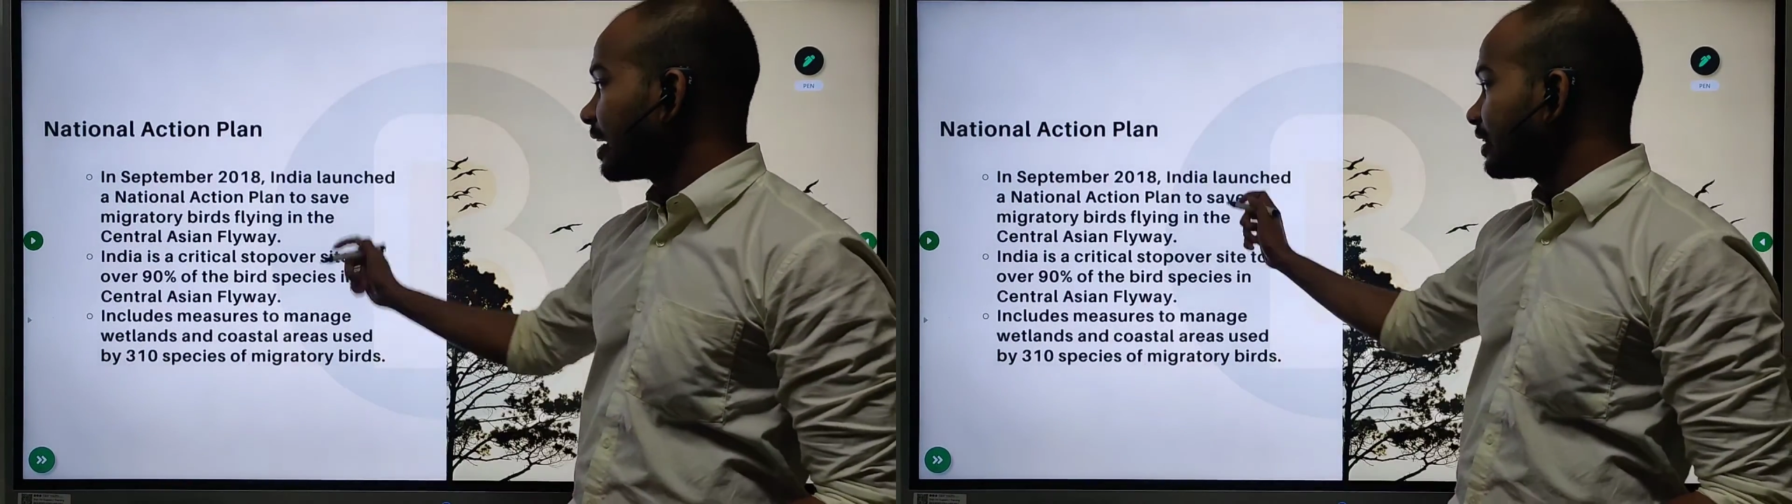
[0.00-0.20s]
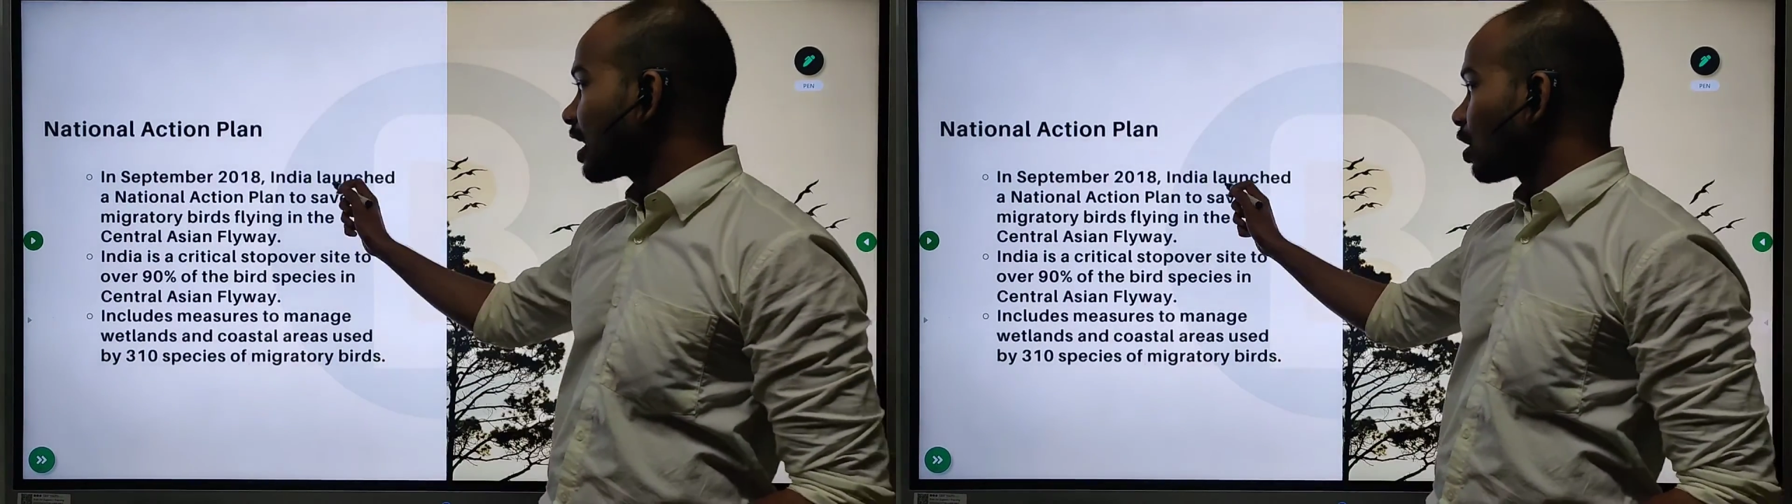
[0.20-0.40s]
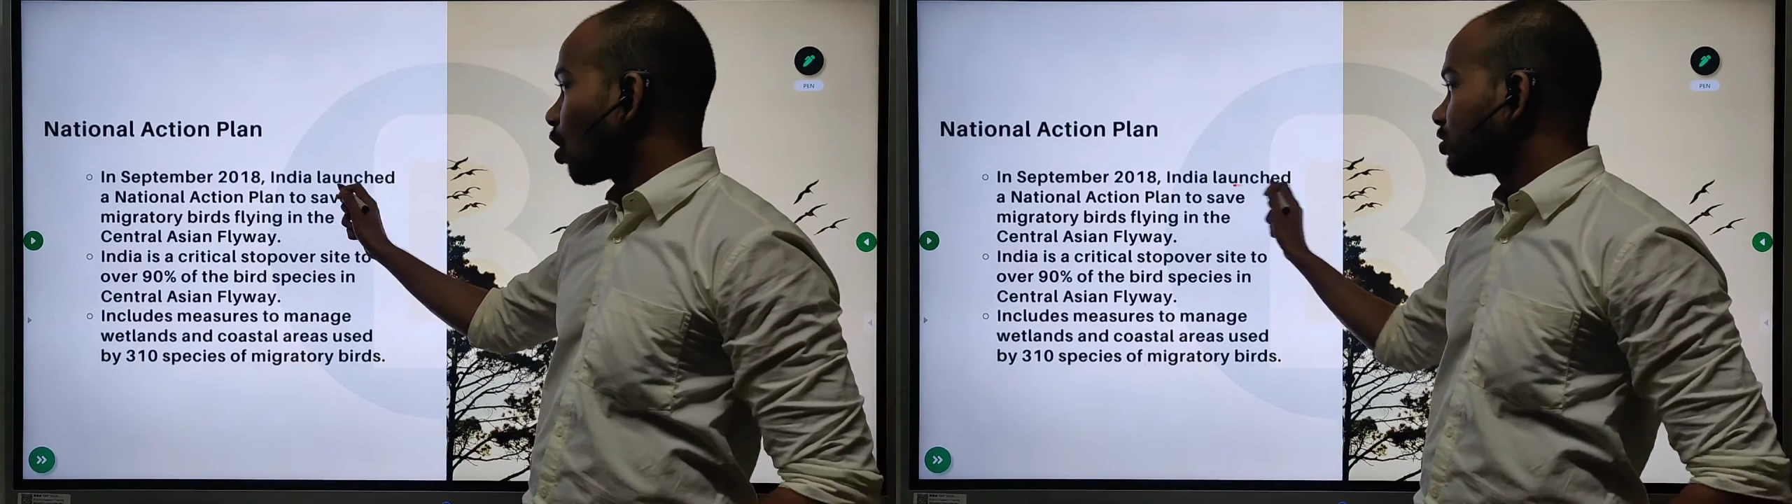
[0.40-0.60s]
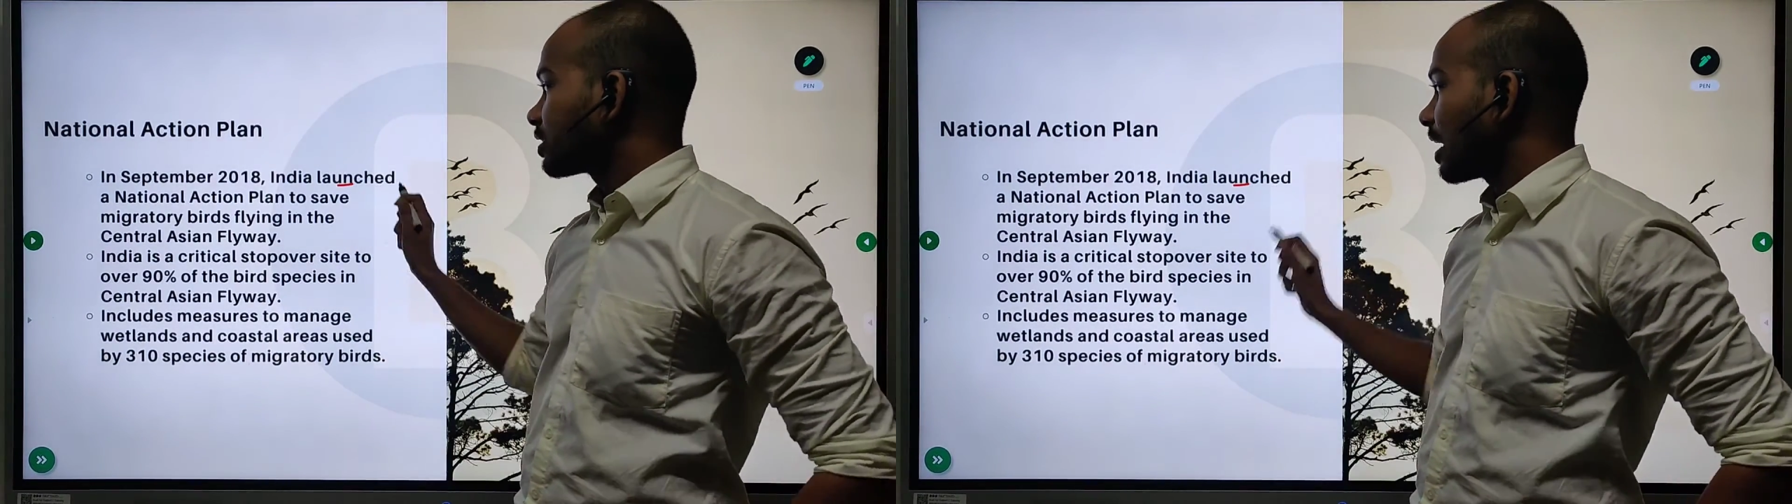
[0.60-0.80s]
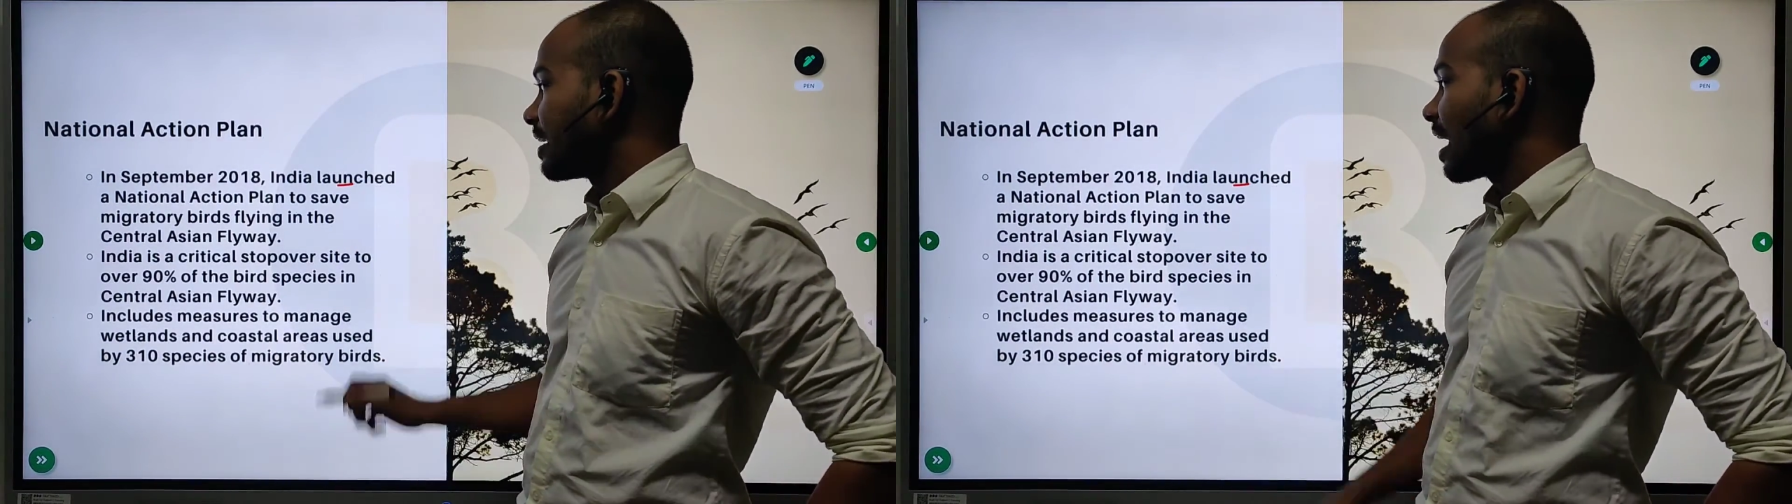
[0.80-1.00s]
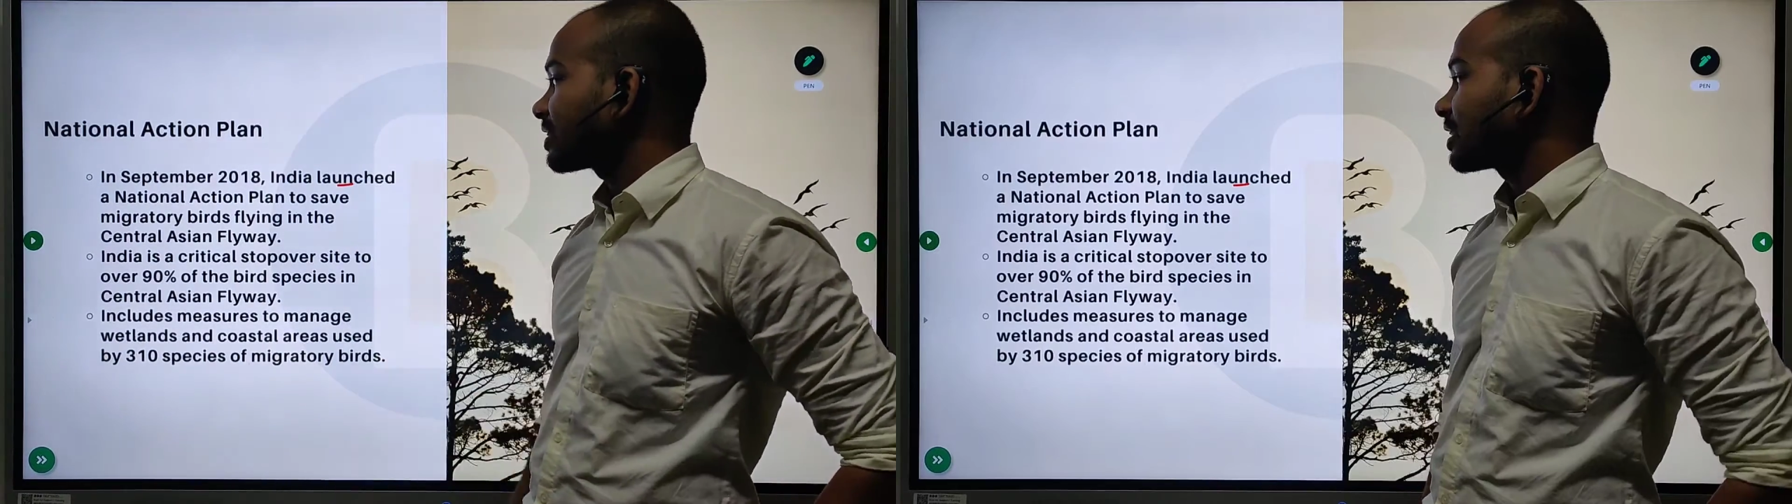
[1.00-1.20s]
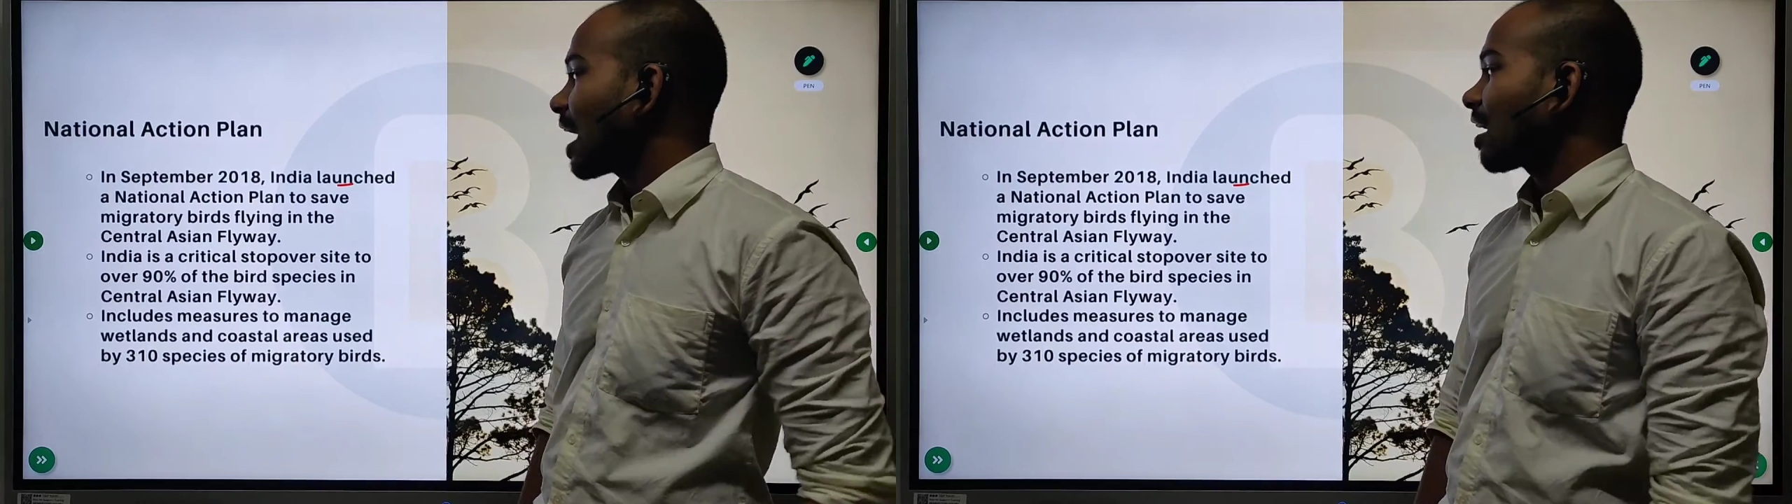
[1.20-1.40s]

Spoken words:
India launched a National